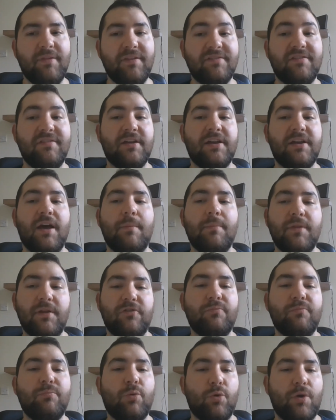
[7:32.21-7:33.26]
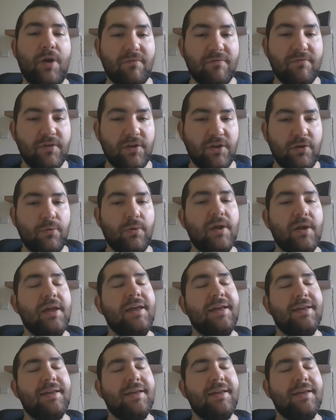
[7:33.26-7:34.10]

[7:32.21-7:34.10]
"This is the cup that is poured out for you